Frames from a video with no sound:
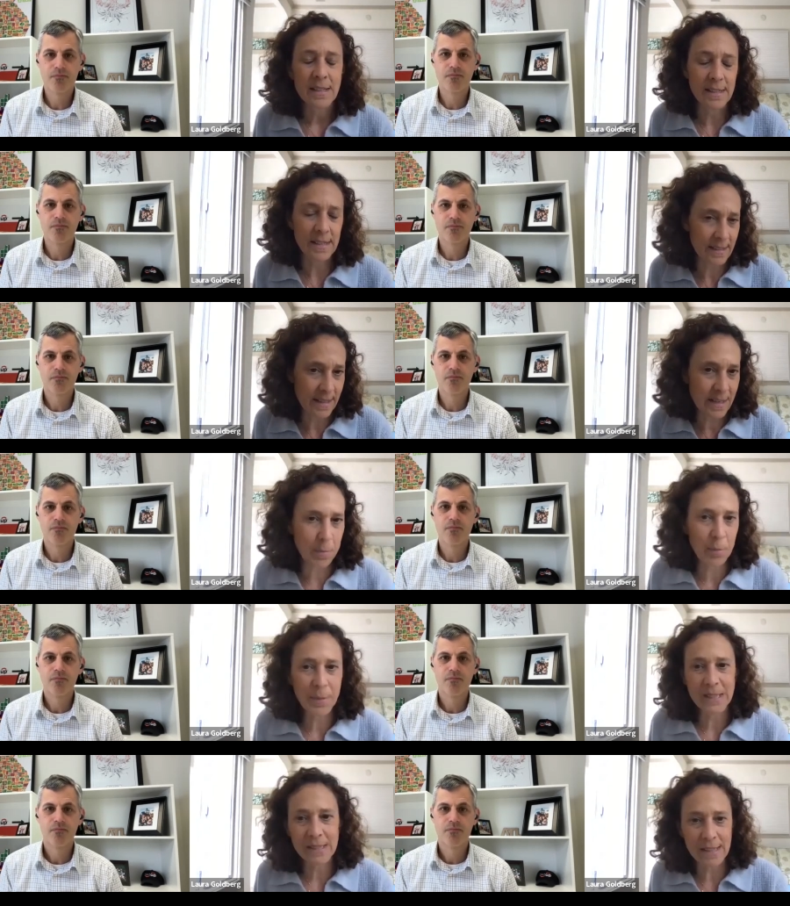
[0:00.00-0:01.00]
Speaker 1: sales
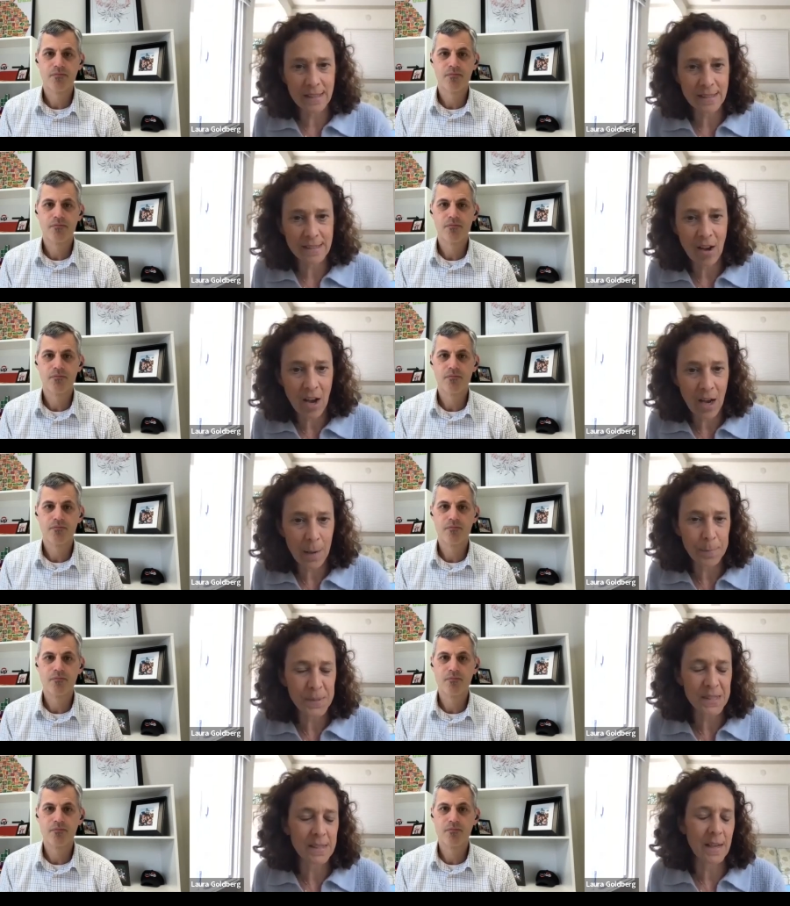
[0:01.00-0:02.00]
enablement, sales
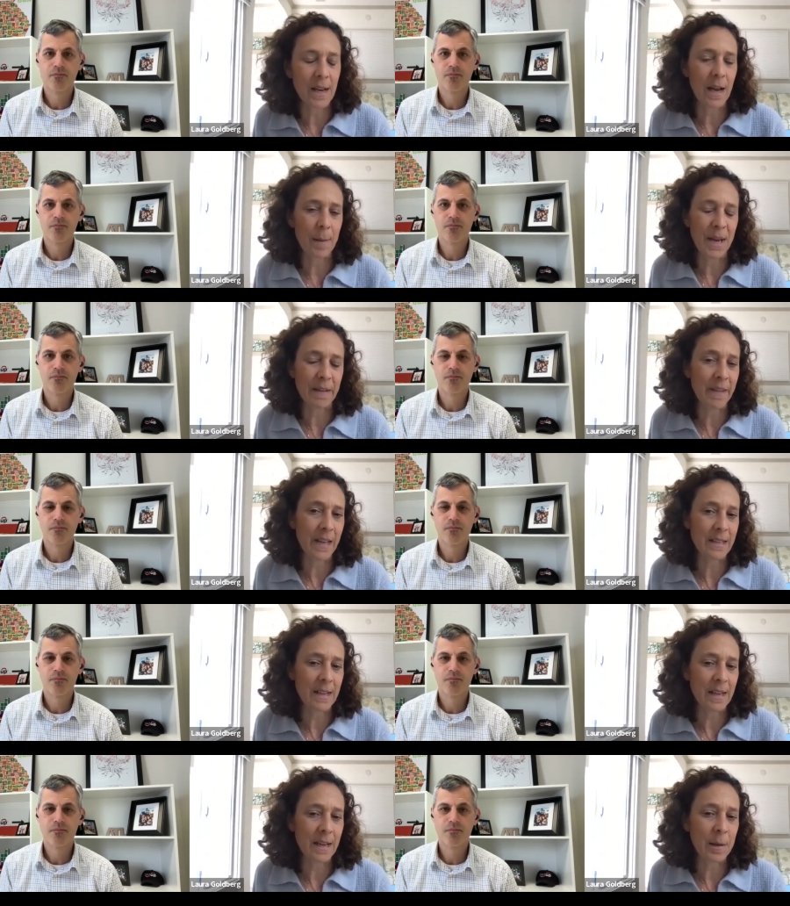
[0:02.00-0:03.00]
ops, um, and
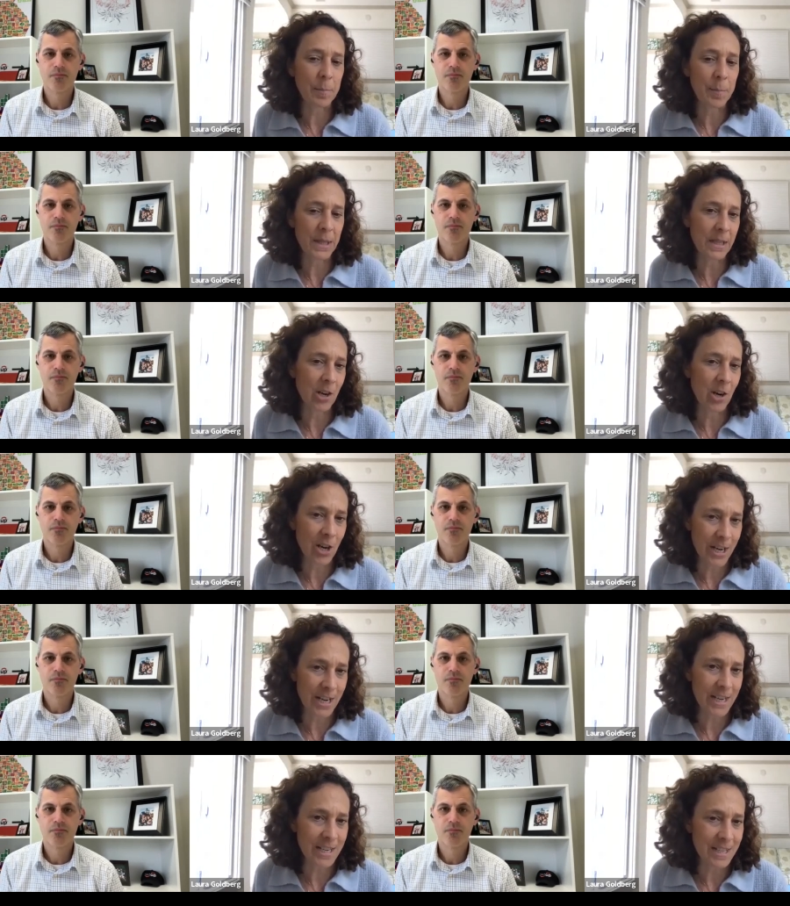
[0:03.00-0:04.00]
then a BDR and
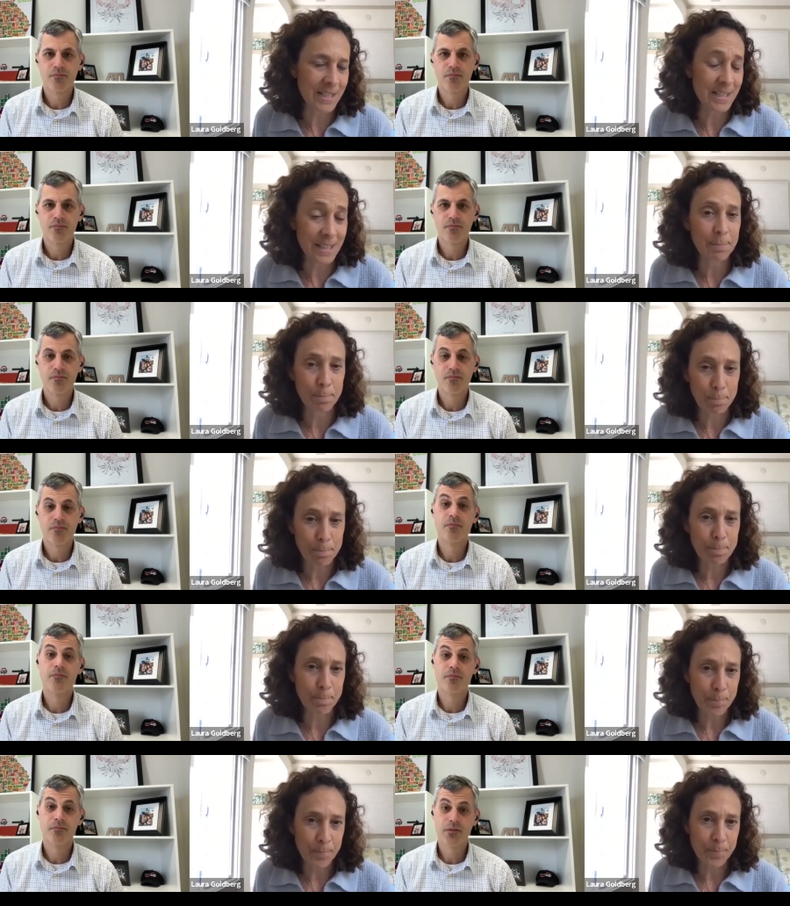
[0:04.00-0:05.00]
AE team.
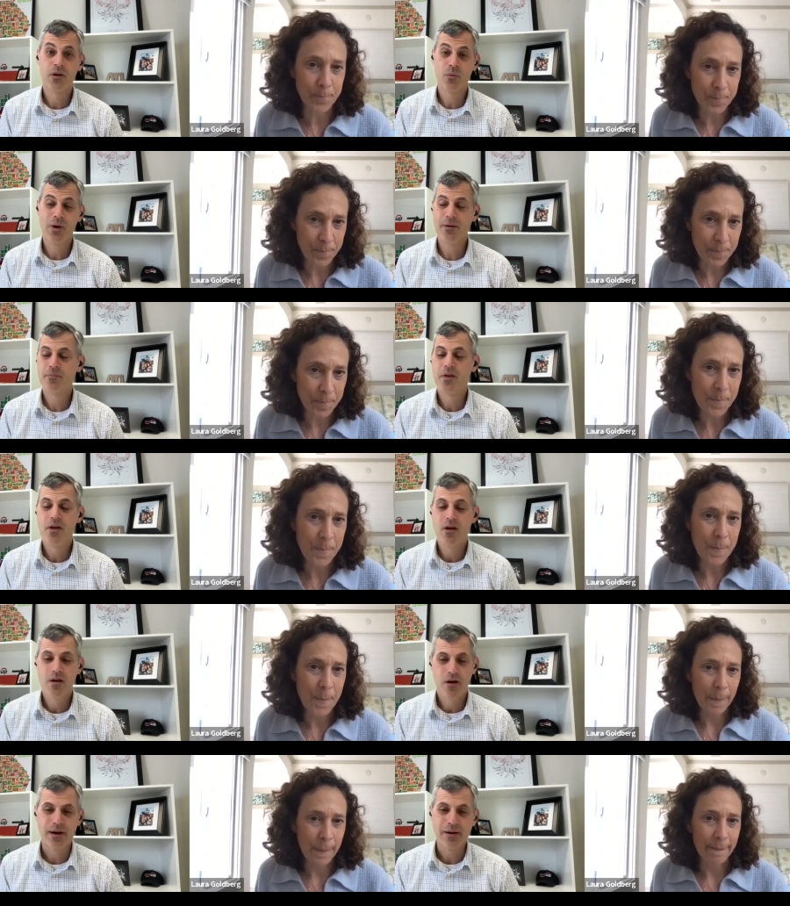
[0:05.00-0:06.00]
Speaker 2: Wow.
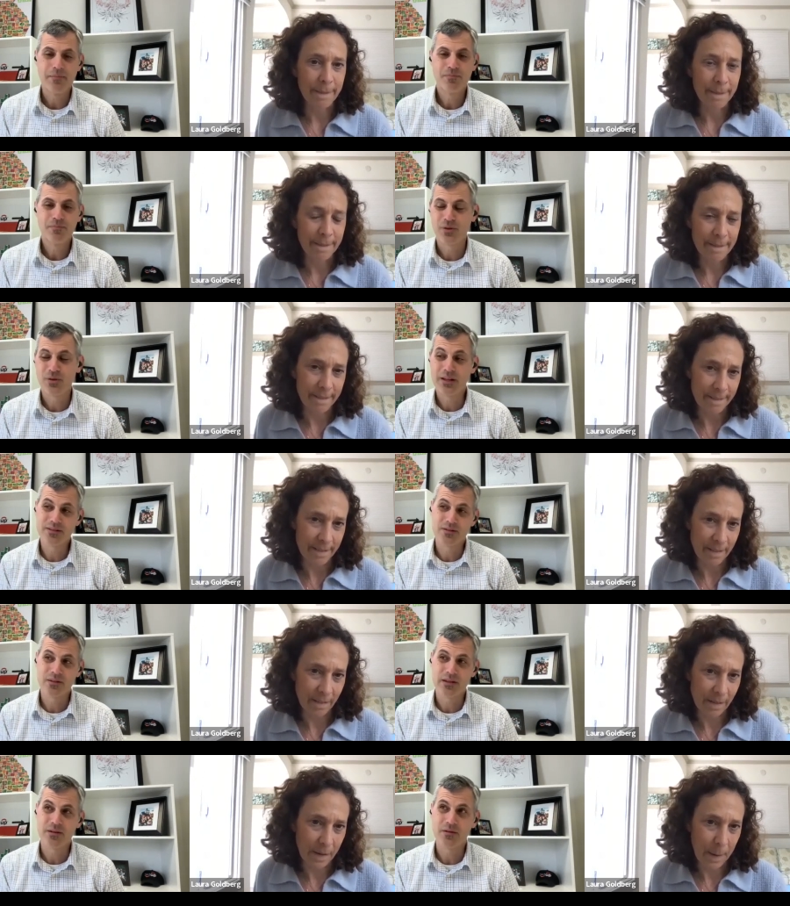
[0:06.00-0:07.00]
Okay. So
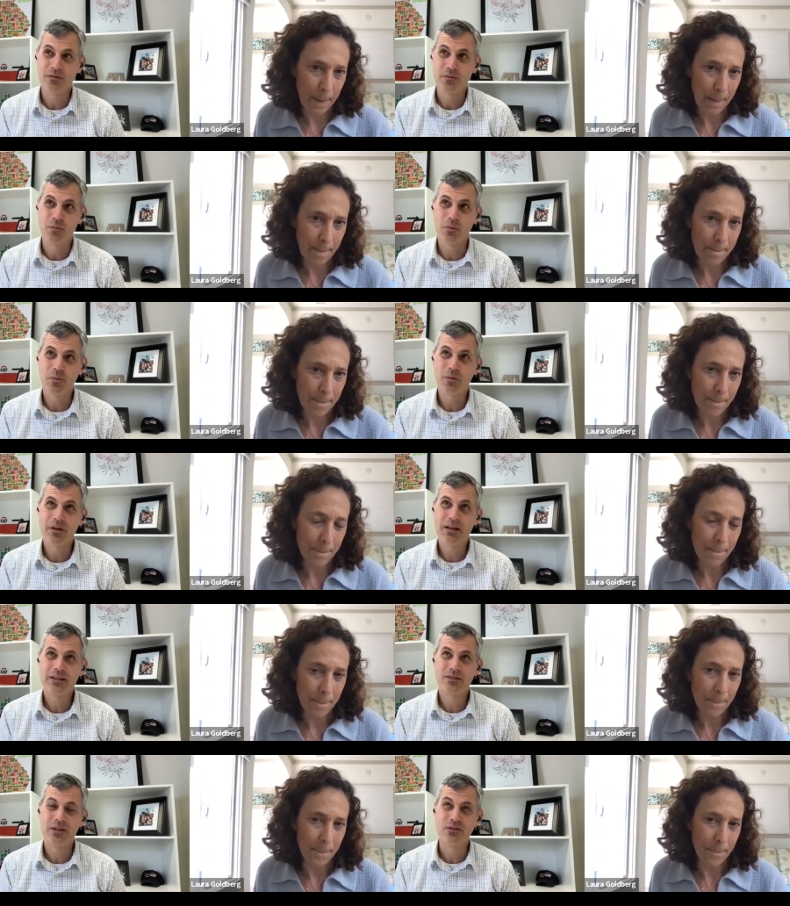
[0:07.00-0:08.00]
that's
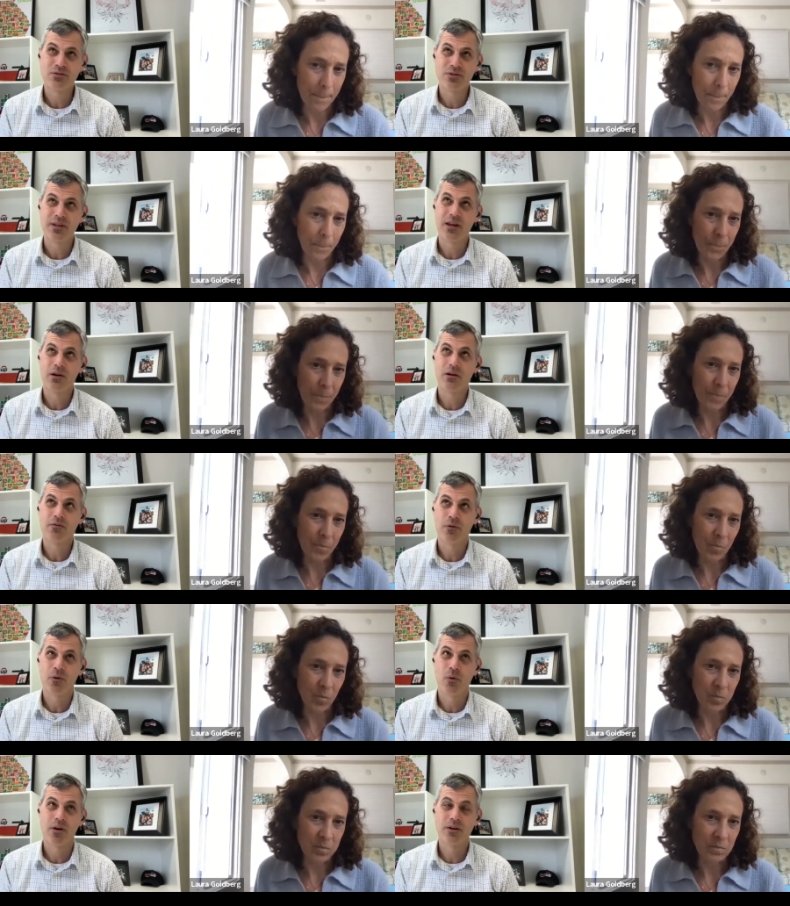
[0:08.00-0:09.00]
it's interesting
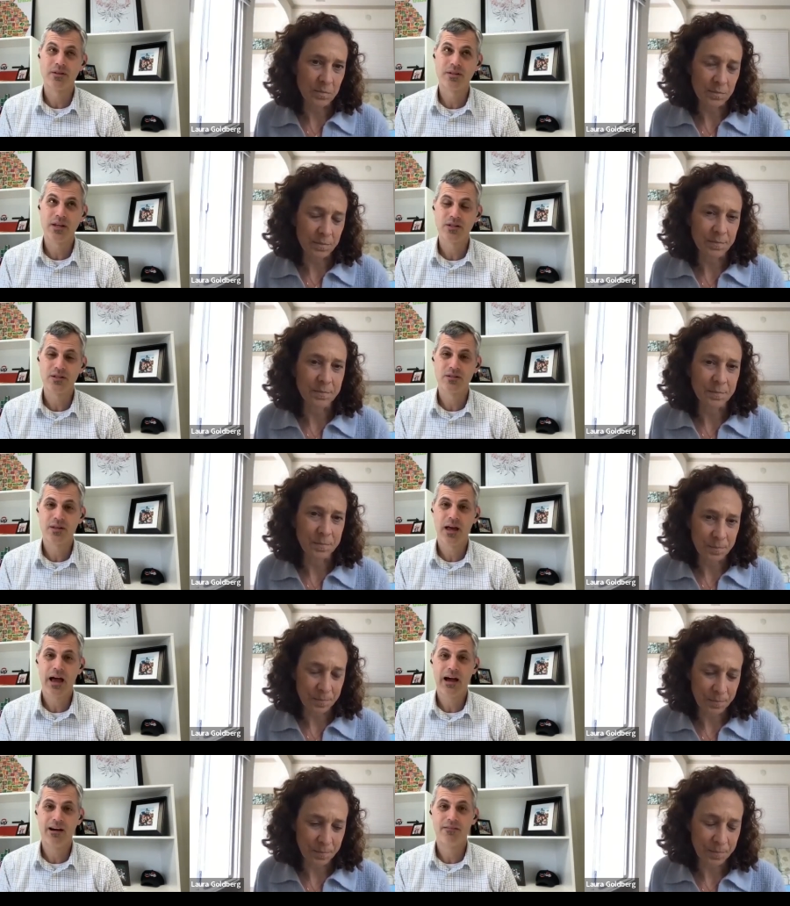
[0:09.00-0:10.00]
for organizations that